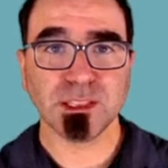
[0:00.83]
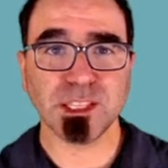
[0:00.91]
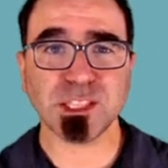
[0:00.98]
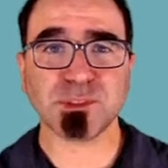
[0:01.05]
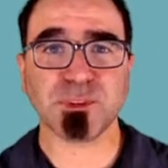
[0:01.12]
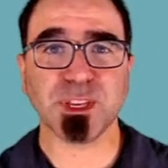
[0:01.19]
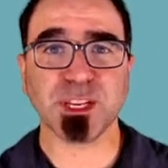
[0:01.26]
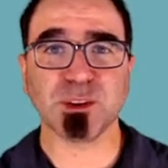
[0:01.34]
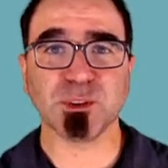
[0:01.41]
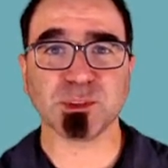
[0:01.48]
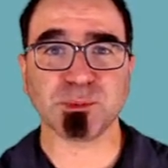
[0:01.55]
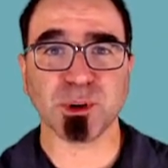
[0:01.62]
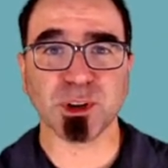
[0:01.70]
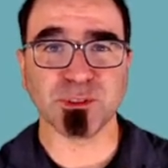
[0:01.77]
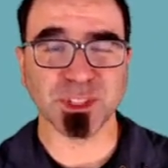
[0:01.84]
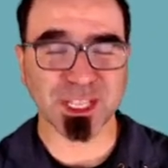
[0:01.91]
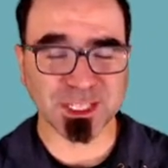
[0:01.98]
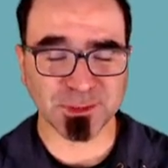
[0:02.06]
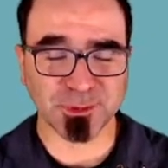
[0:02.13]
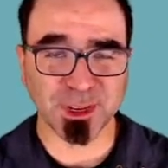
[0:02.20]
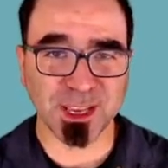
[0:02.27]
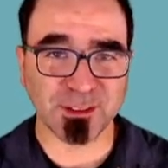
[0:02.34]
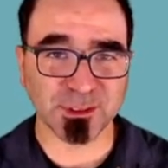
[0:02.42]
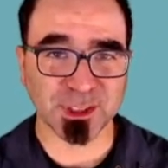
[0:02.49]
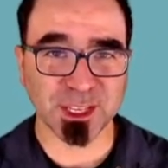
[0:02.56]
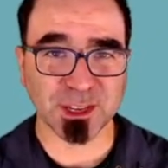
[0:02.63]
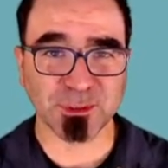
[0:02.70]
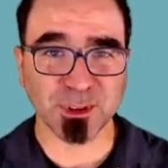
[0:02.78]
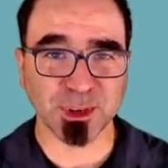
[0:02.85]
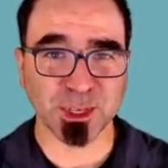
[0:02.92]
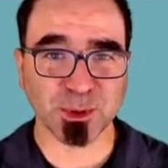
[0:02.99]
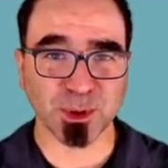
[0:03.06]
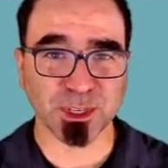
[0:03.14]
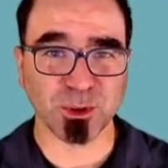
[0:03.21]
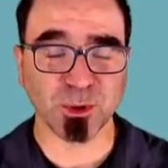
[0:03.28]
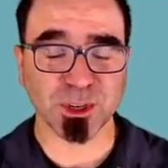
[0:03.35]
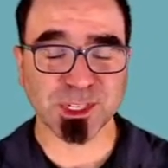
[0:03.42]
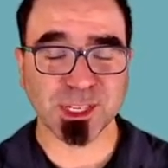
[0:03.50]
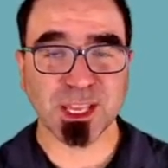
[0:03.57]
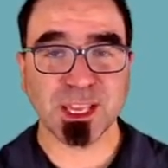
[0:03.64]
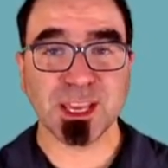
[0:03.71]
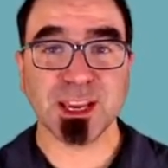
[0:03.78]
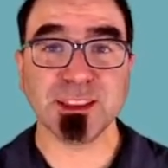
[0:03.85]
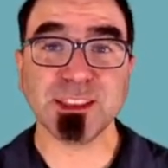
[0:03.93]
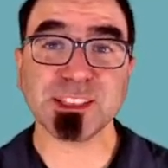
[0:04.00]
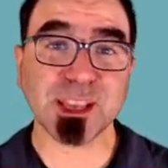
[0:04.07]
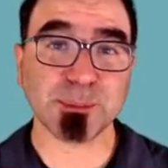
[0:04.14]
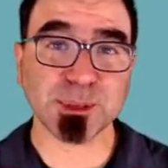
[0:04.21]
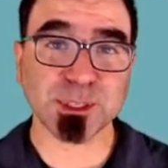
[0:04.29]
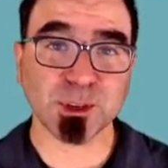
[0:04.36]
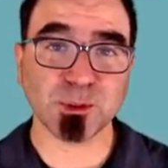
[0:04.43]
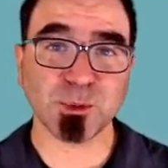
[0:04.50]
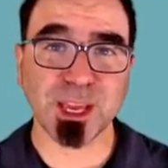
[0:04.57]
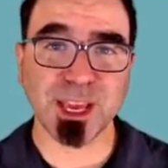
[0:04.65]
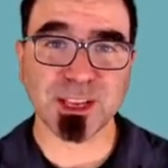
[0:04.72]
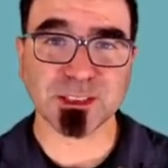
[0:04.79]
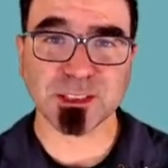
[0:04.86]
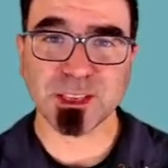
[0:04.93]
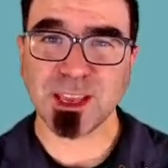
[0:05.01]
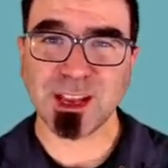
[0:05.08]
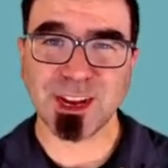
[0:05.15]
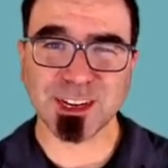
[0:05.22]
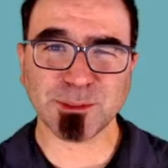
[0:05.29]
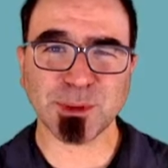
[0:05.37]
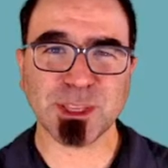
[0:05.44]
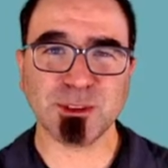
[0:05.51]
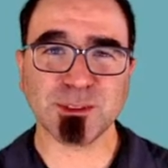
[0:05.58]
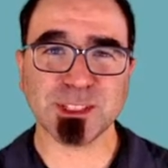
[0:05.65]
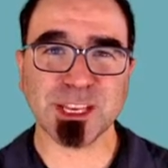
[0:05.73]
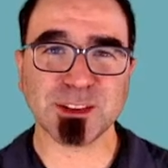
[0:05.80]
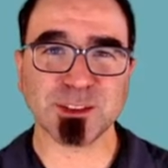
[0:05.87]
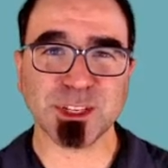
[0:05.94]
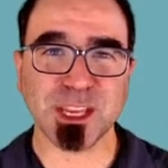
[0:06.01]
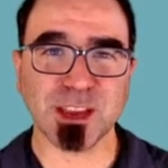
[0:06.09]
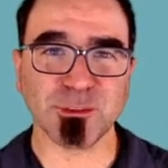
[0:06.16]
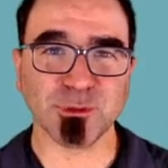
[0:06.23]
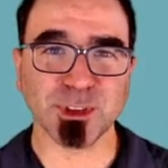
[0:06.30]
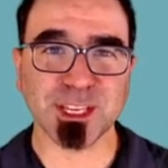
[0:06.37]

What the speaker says: This video is part of Electrify Everything, a very short course. In this episode, we ask, how do we use energy every